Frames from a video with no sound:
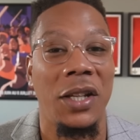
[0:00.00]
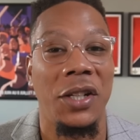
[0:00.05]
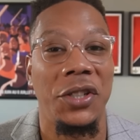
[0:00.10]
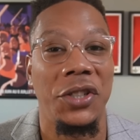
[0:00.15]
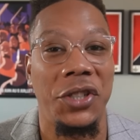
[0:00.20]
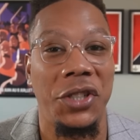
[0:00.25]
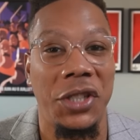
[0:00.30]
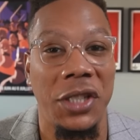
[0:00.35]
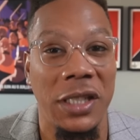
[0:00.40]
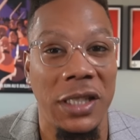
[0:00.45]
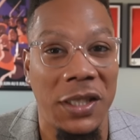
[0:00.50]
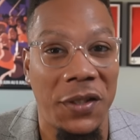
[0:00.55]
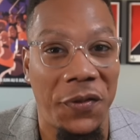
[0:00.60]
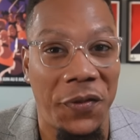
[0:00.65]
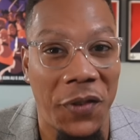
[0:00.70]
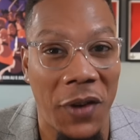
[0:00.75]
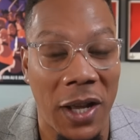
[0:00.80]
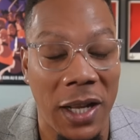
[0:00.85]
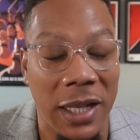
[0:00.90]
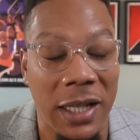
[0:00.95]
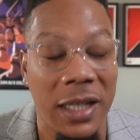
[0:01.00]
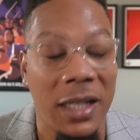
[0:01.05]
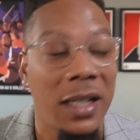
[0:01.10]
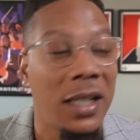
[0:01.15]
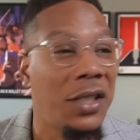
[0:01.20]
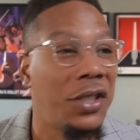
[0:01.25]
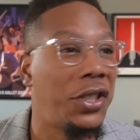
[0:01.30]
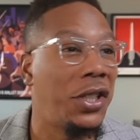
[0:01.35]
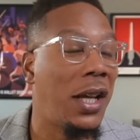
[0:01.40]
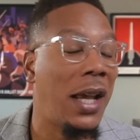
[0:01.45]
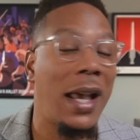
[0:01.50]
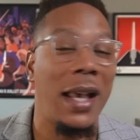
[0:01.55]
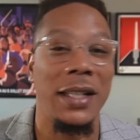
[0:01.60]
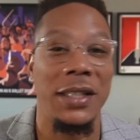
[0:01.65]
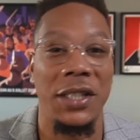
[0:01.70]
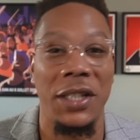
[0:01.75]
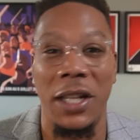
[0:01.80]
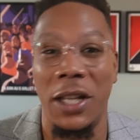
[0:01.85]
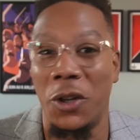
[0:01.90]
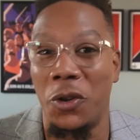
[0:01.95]
She's funny. She
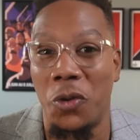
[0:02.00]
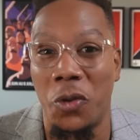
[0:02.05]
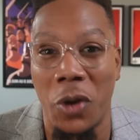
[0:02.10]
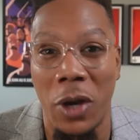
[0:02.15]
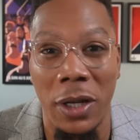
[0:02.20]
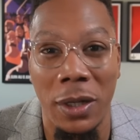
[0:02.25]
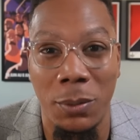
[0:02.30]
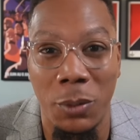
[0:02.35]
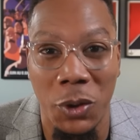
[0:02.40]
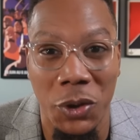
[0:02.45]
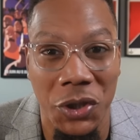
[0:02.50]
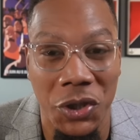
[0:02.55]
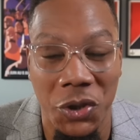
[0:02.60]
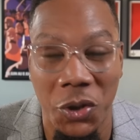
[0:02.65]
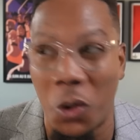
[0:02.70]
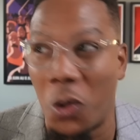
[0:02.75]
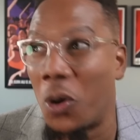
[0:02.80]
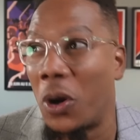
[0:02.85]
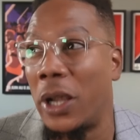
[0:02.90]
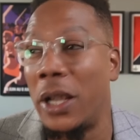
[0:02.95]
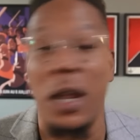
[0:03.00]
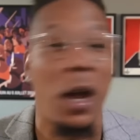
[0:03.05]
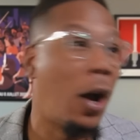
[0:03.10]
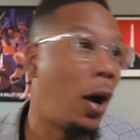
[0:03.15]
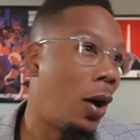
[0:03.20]
has an incredible story.